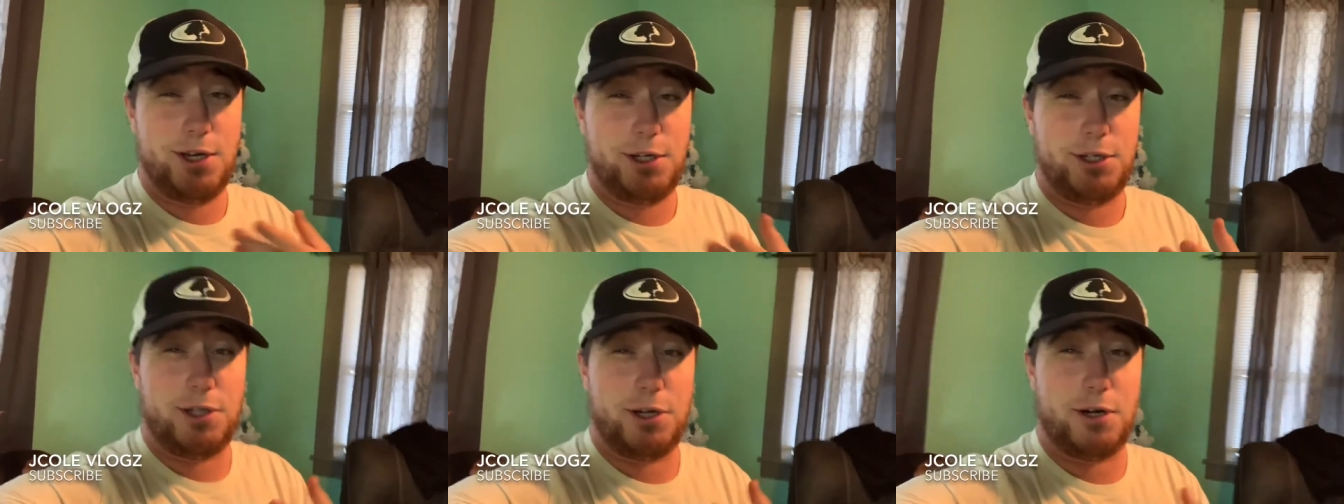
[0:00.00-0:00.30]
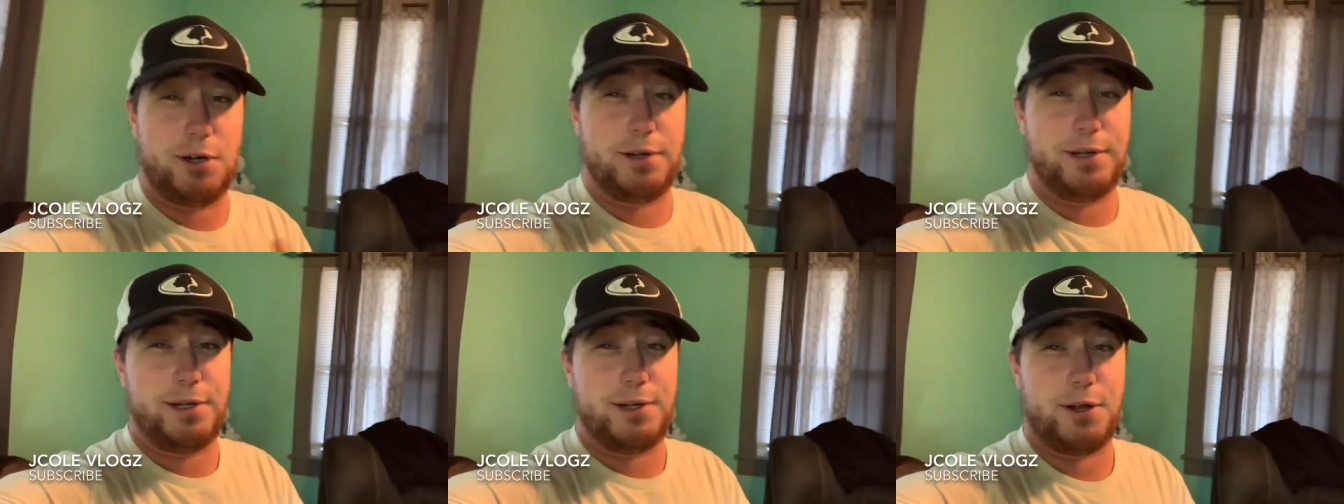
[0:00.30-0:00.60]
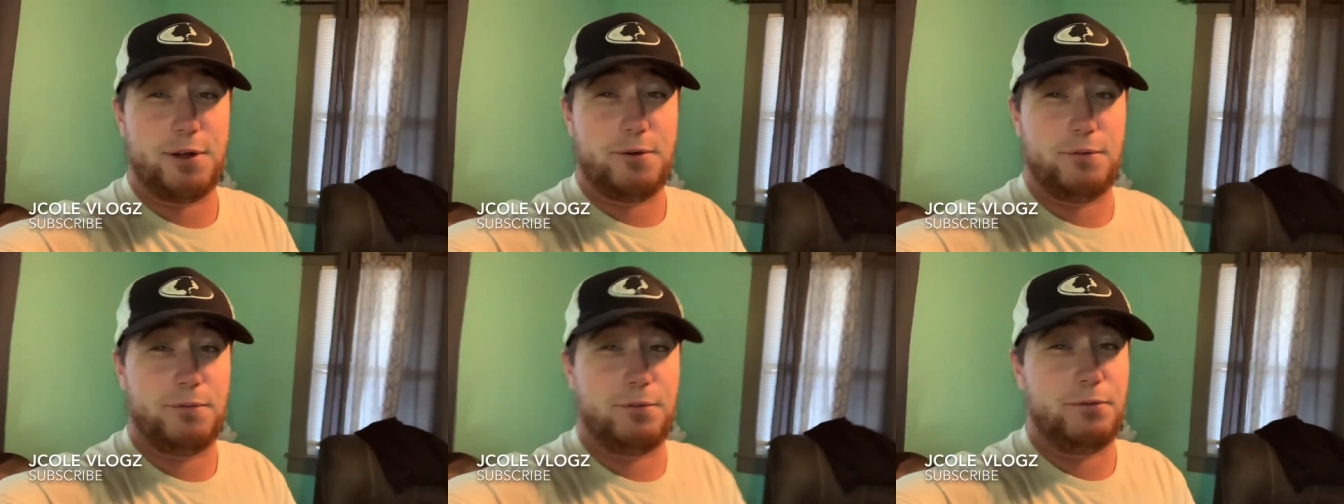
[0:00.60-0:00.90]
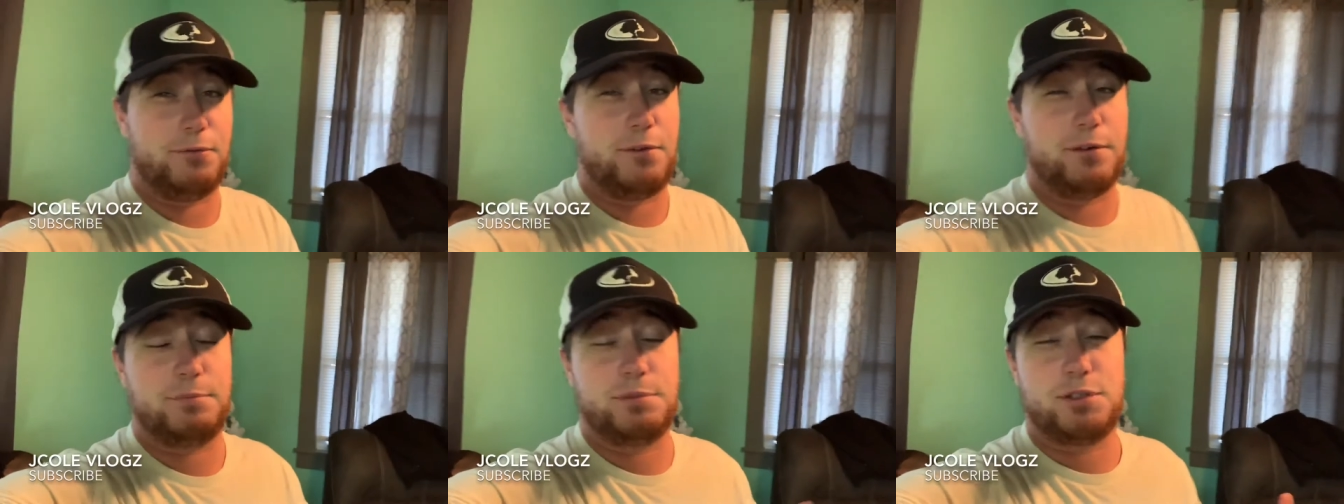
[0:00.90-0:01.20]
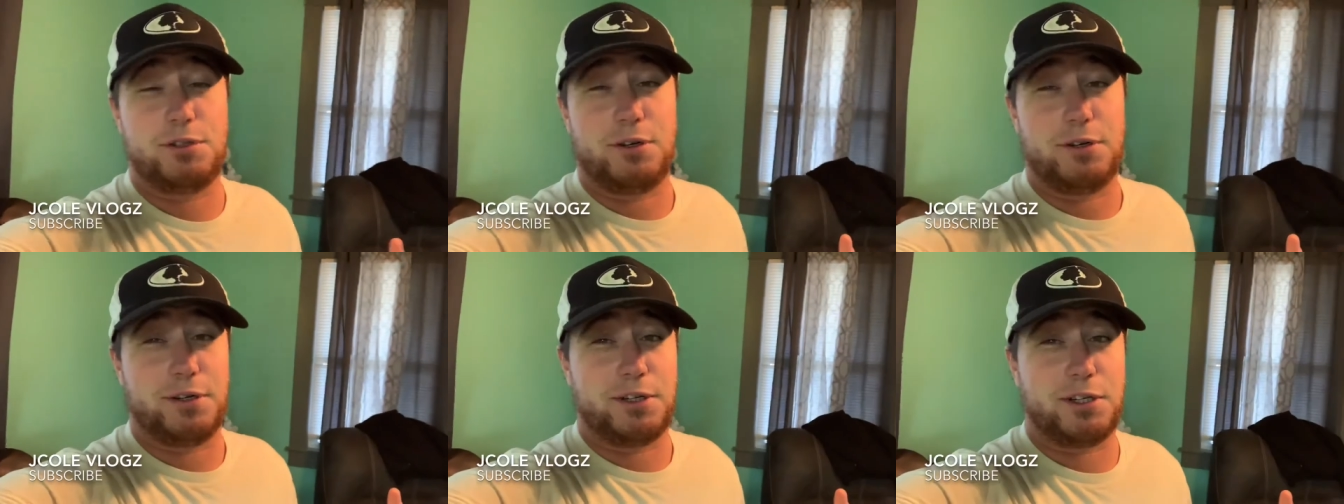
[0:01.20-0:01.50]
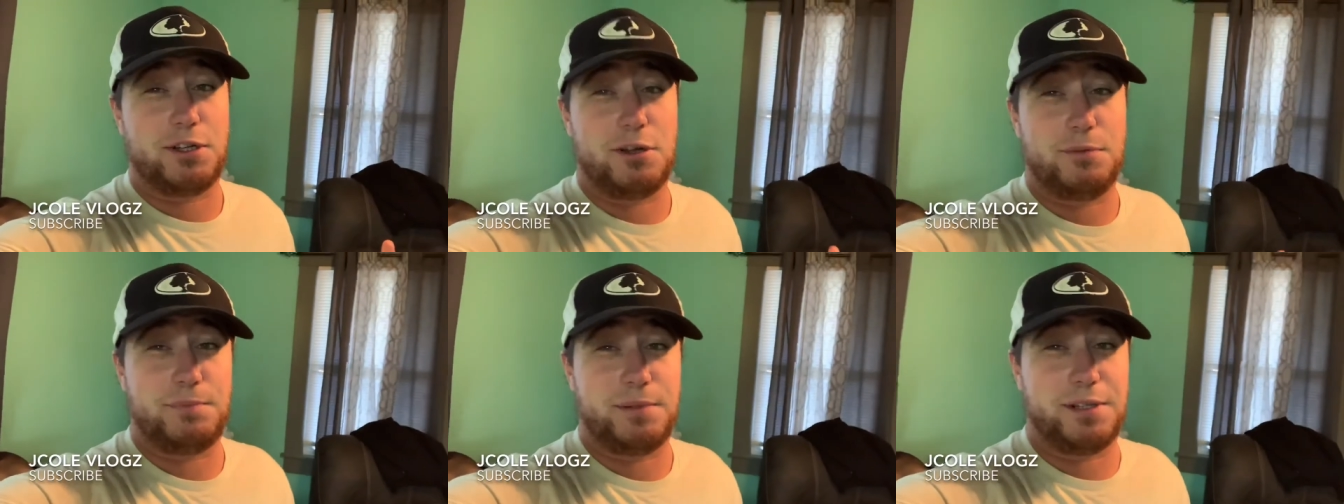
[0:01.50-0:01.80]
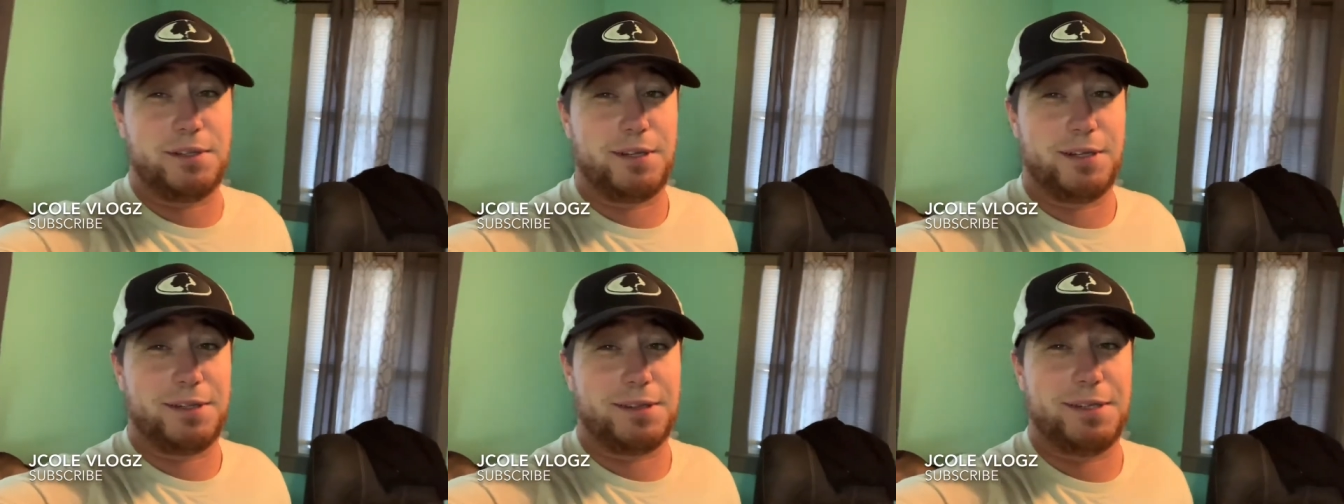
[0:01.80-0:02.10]
You already know if I'm starting a company
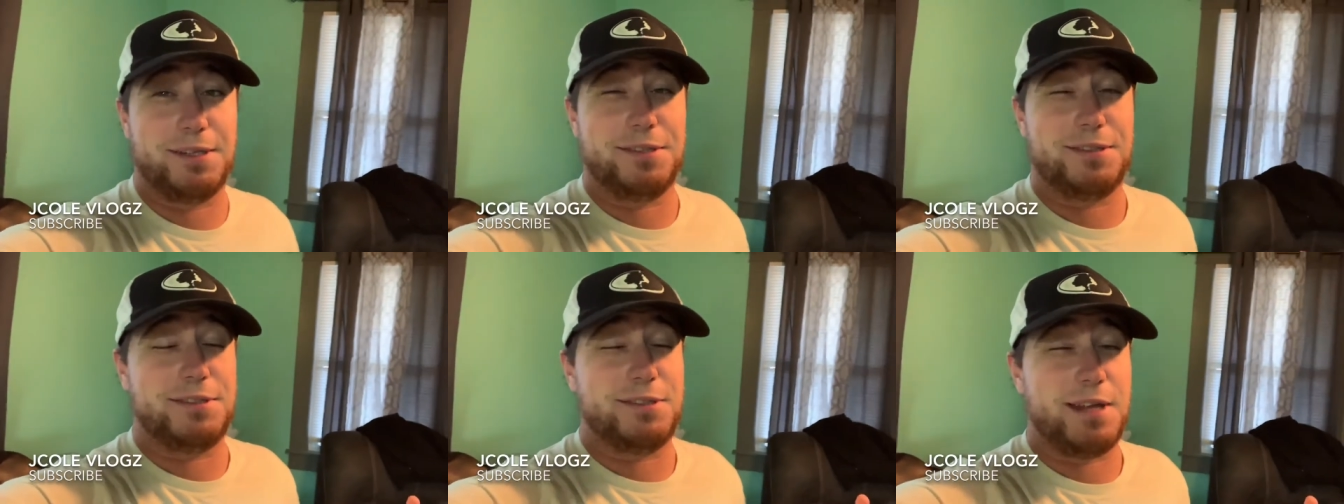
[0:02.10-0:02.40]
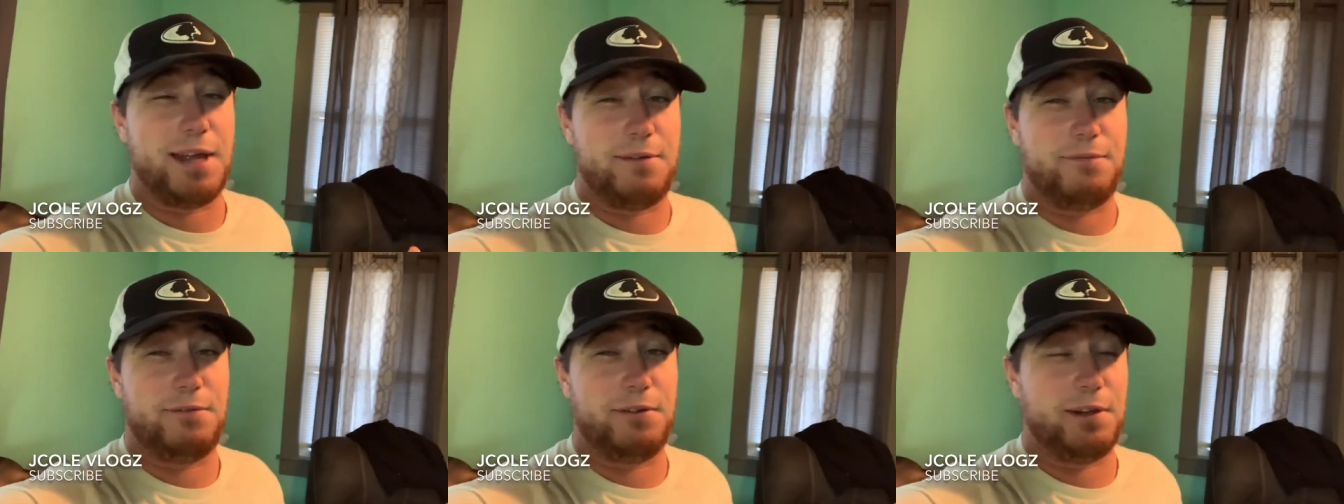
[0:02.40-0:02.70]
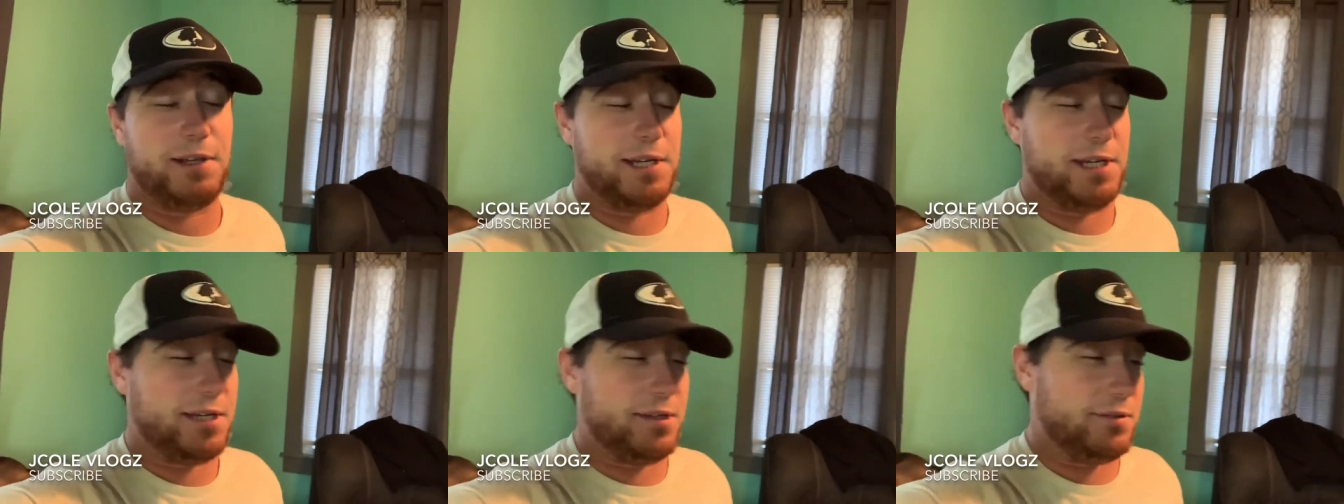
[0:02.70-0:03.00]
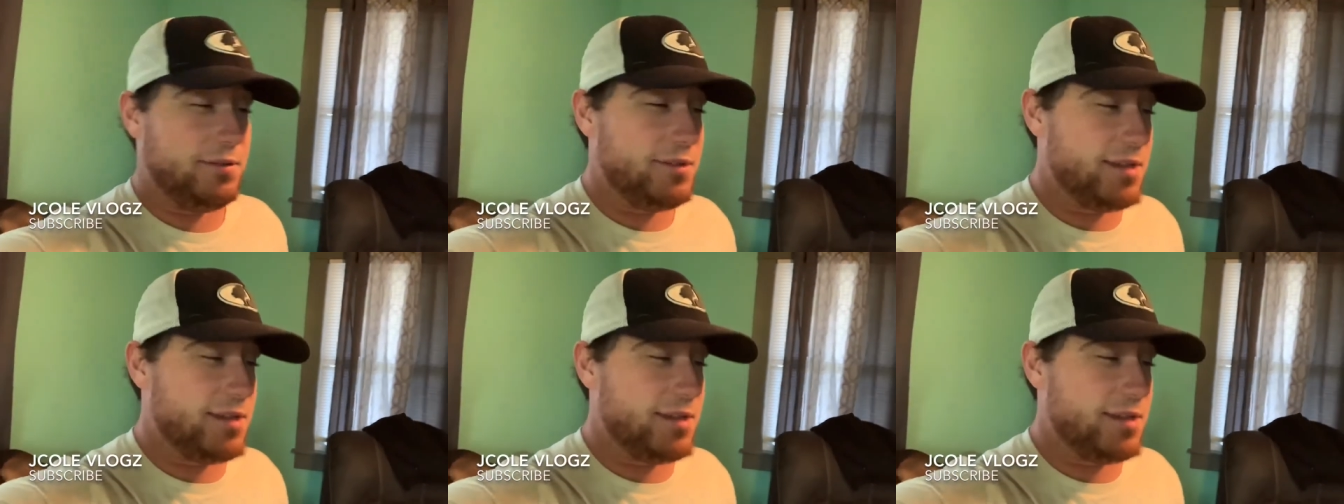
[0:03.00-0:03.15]
like this, definitely,